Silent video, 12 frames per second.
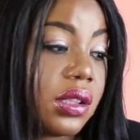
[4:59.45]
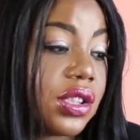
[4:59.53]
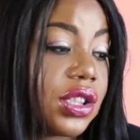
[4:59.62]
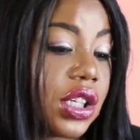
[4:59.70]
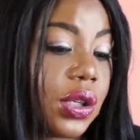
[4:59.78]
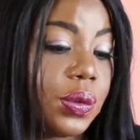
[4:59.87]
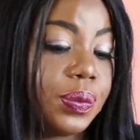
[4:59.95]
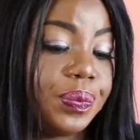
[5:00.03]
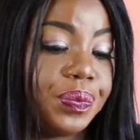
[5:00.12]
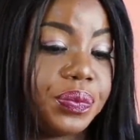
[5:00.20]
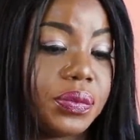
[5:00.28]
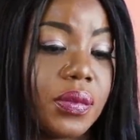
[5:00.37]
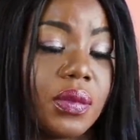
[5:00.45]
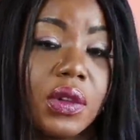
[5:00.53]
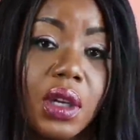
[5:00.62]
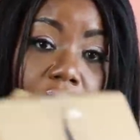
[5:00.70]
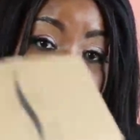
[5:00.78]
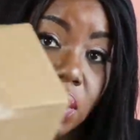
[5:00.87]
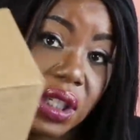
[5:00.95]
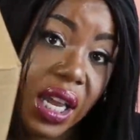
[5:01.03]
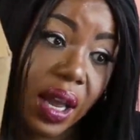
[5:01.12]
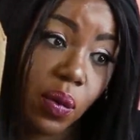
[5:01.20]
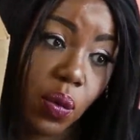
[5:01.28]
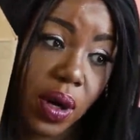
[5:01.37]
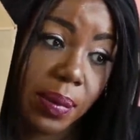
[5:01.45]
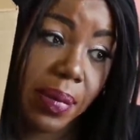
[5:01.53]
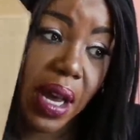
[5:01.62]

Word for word: So, I only got one